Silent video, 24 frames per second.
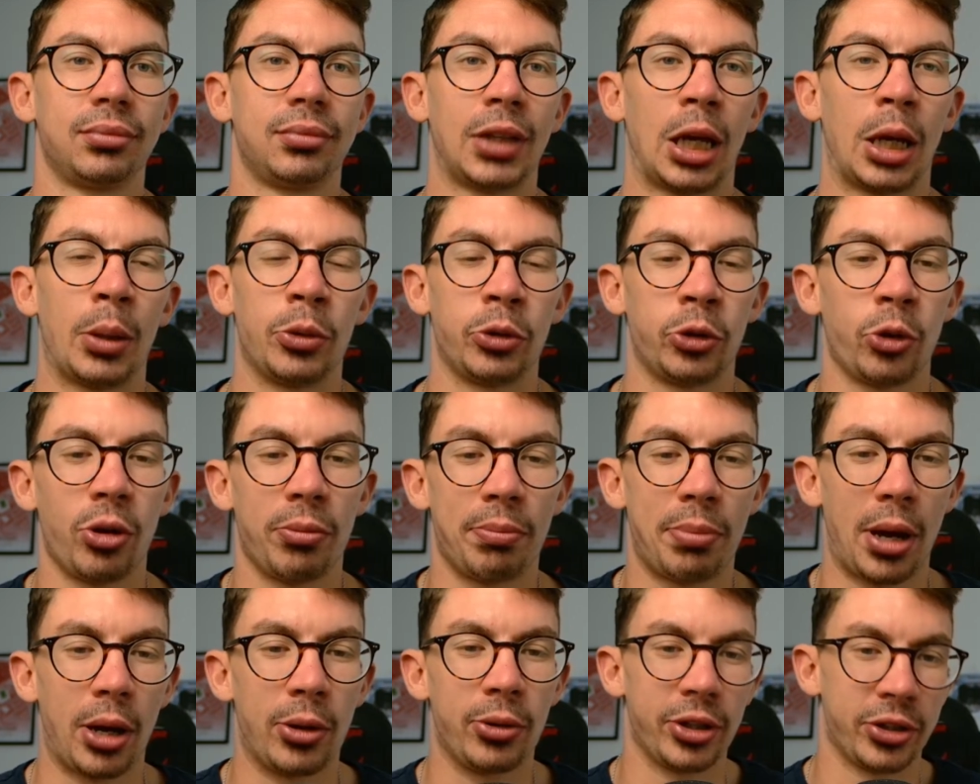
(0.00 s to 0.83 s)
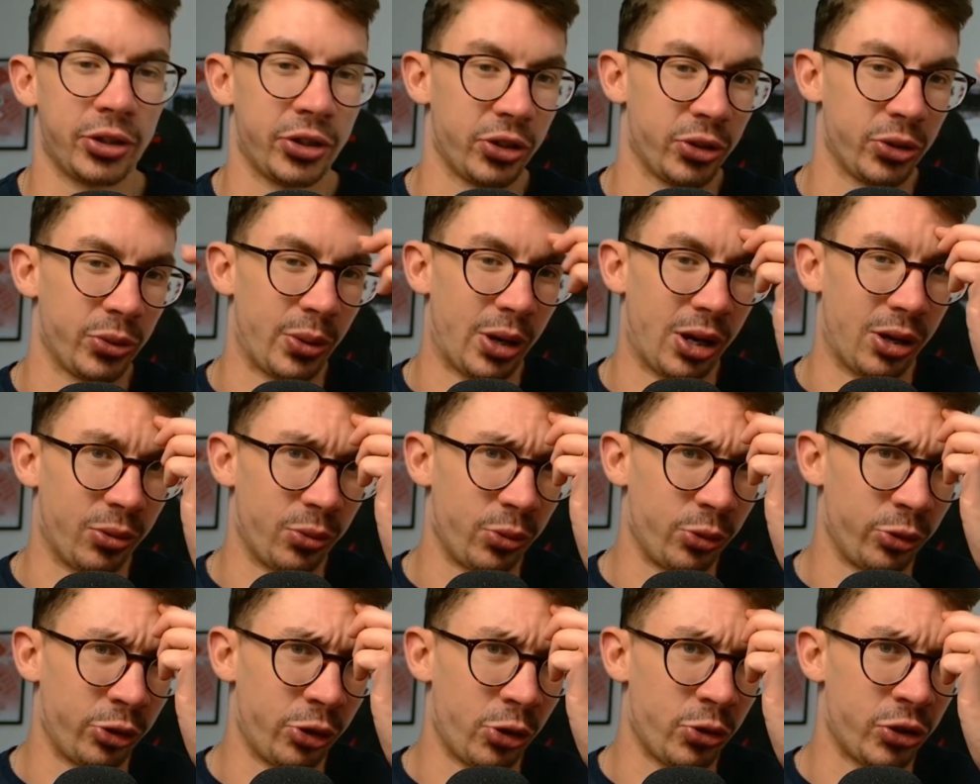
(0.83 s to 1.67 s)
And we'll do a bonus as well.
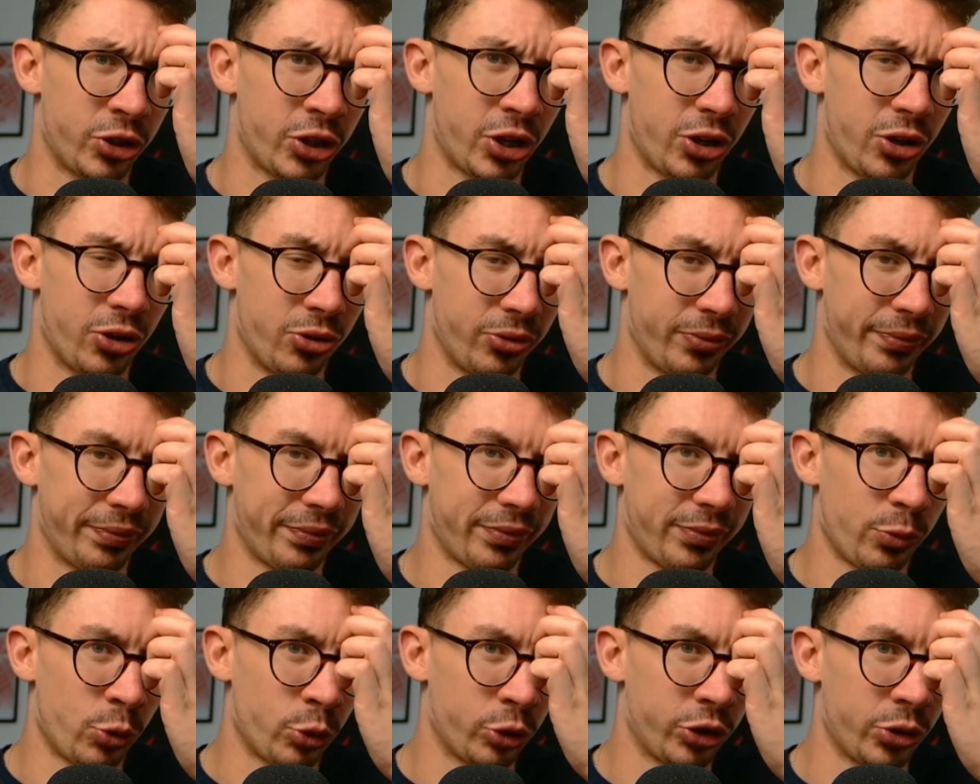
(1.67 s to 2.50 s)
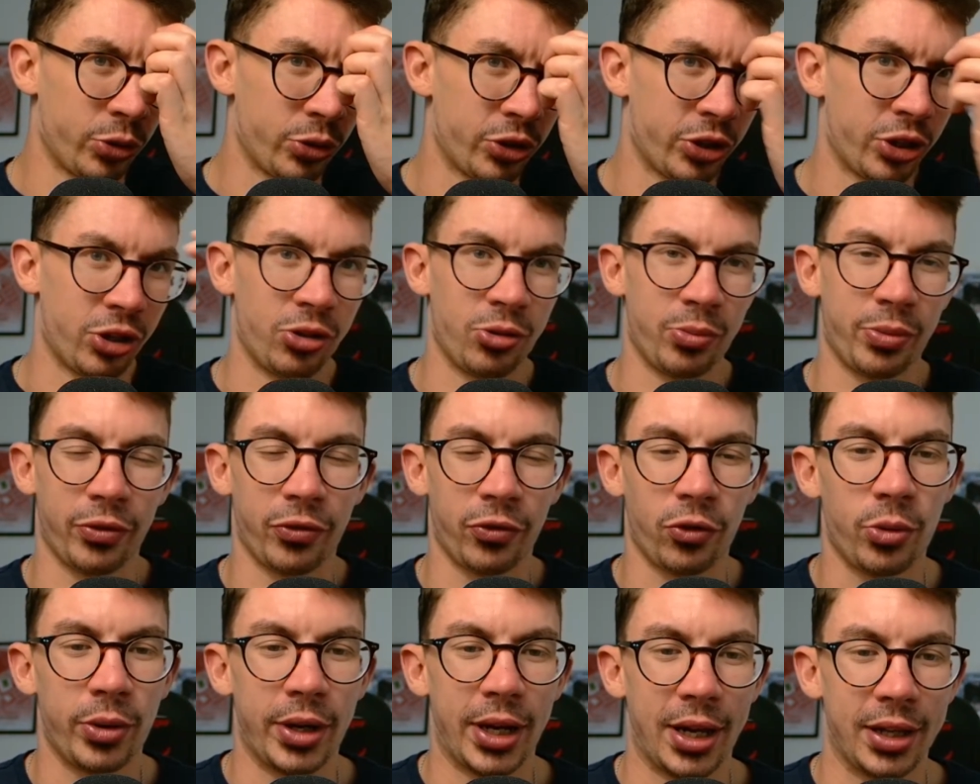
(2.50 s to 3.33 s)
We'll do 2. We'll do 2.
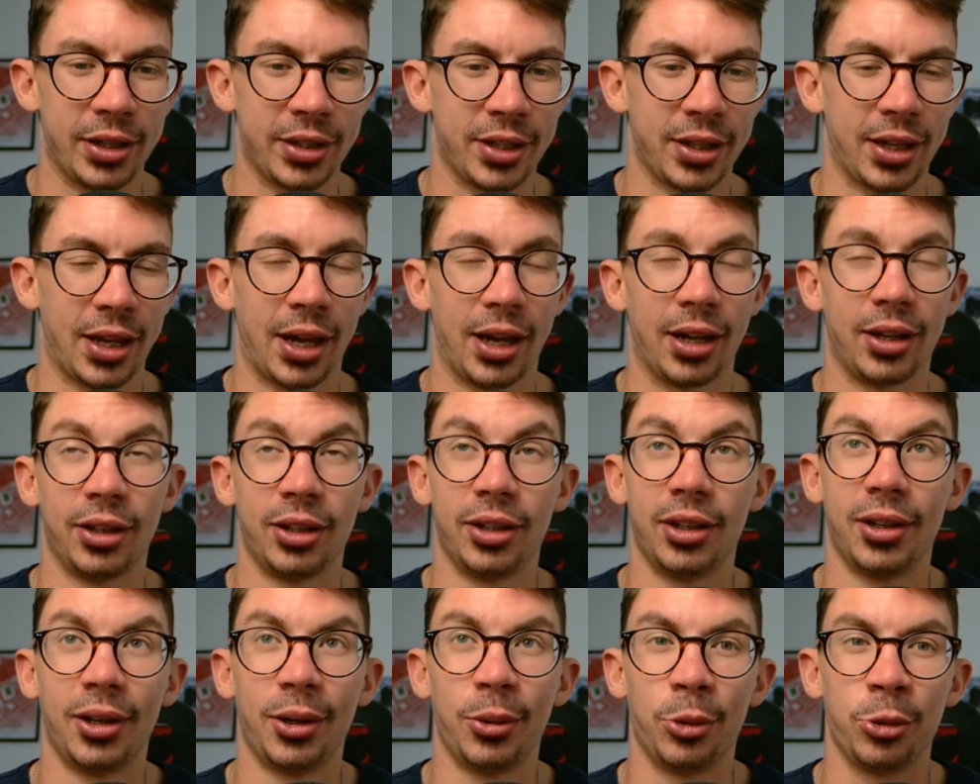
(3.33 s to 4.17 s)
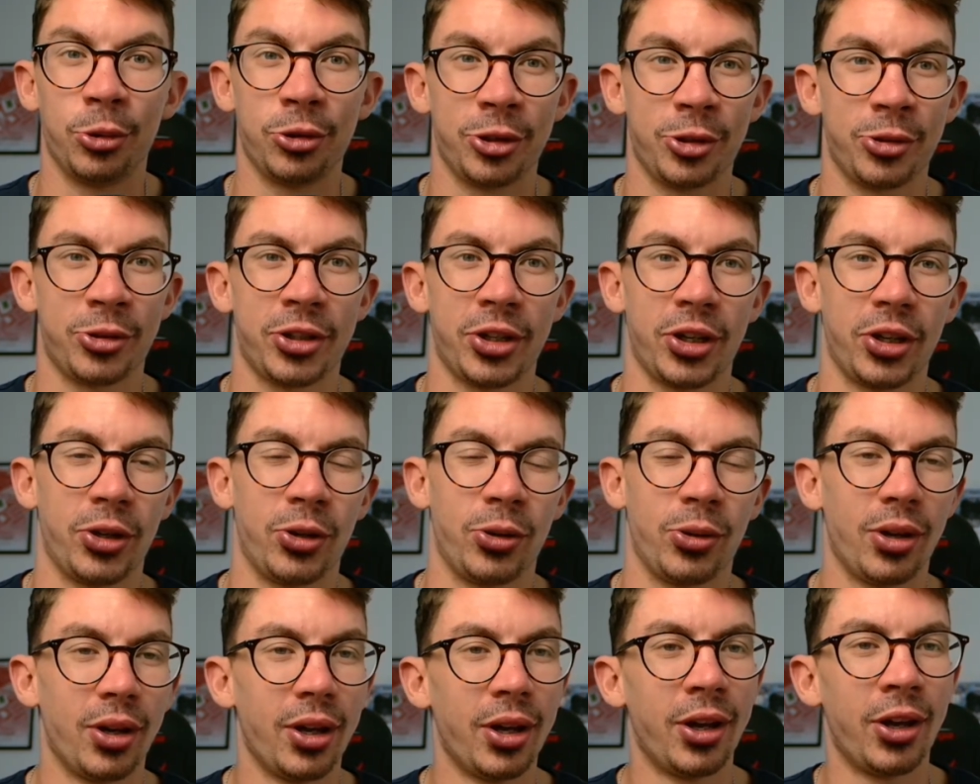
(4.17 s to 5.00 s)
Before we answer that, we'll do 2.
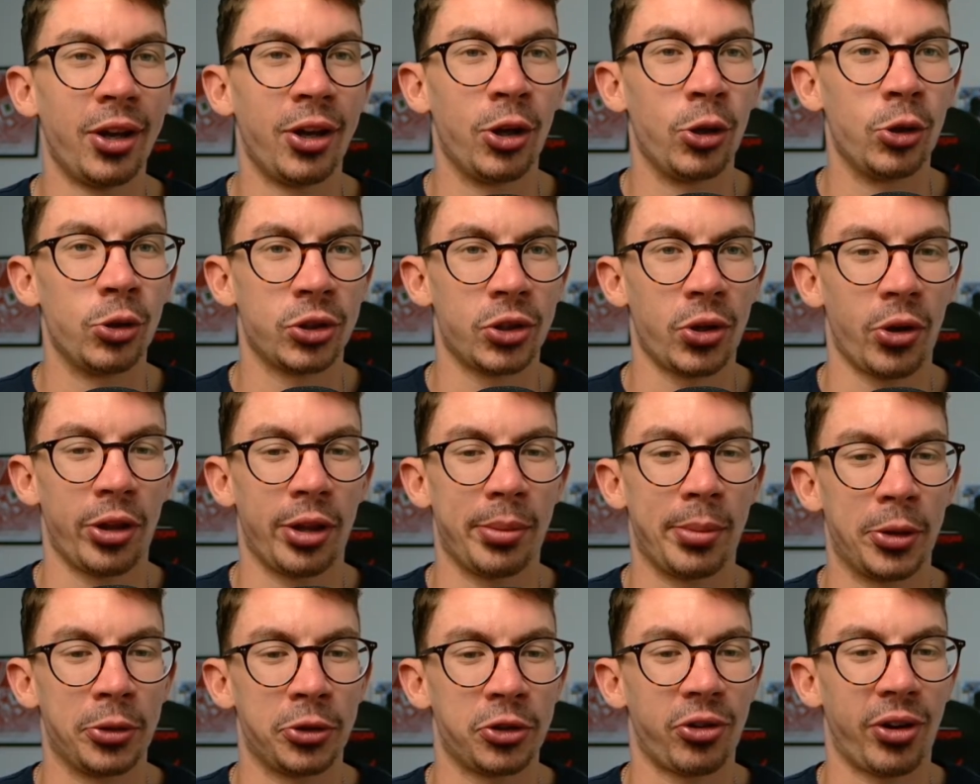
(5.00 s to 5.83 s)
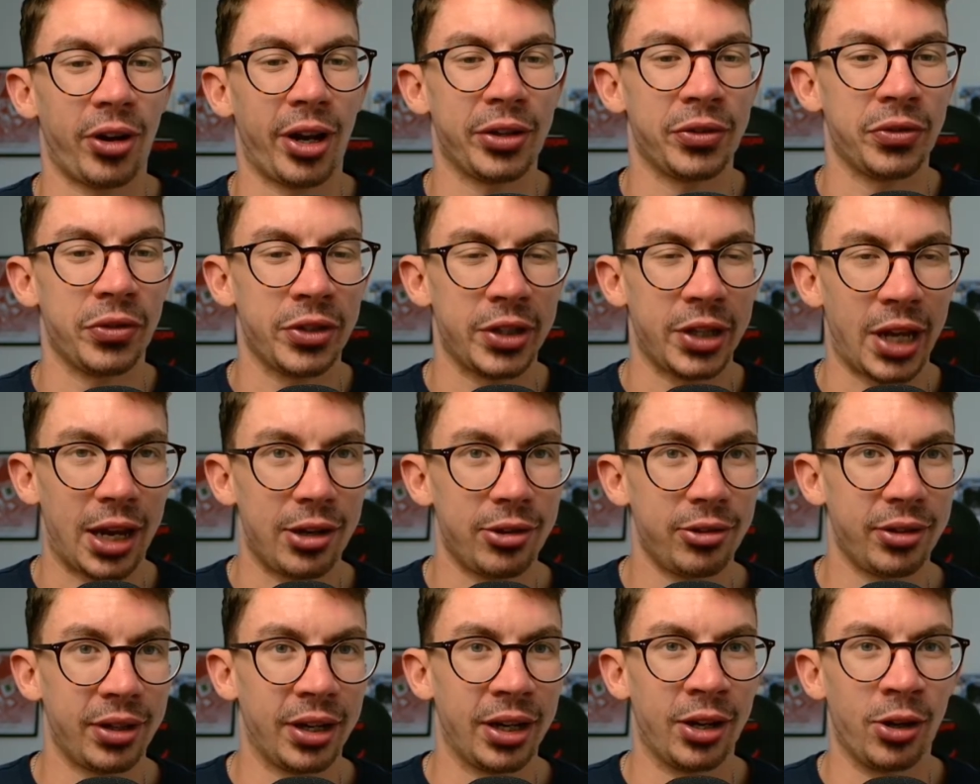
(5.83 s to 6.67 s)
Who's got the most transfers out
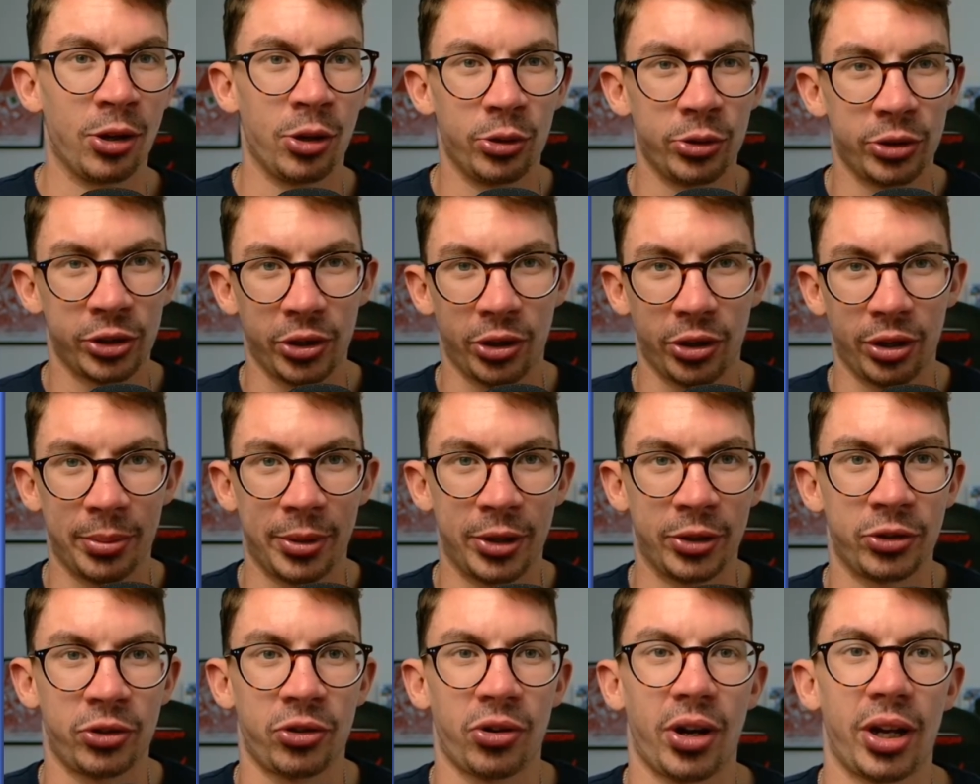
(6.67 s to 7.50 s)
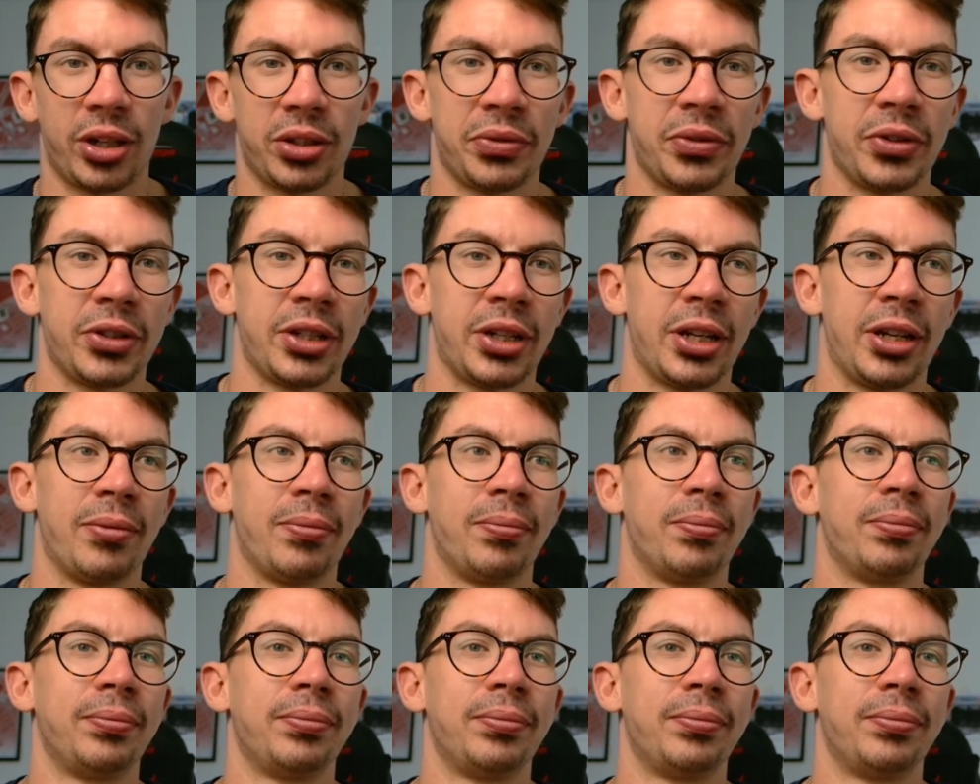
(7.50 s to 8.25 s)
and who's got the most transfers in?